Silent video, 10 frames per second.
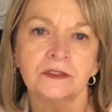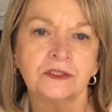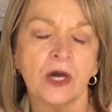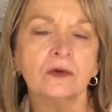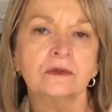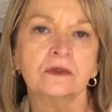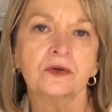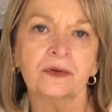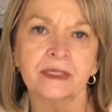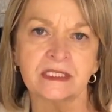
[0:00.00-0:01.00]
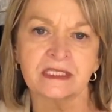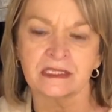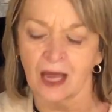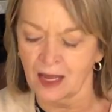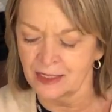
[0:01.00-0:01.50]
Don't
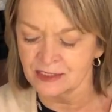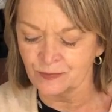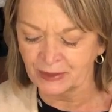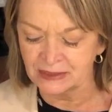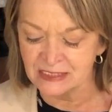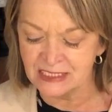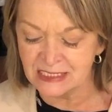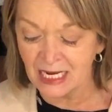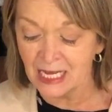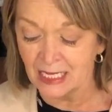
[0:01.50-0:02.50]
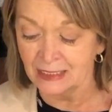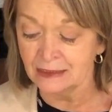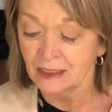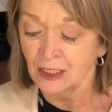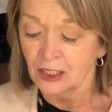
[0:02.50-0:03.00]
criticize, but instead
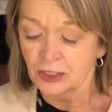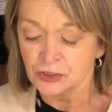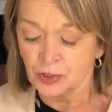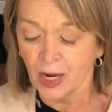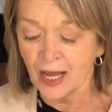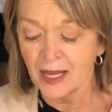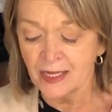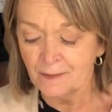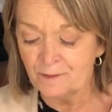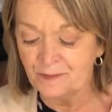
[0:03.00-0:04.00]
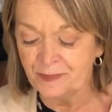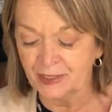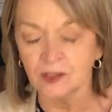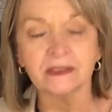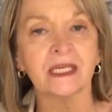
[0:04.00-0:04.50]
try
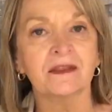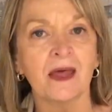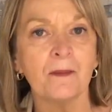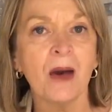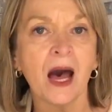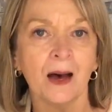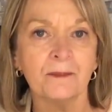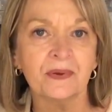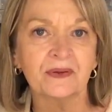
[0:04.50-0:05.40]
building them up.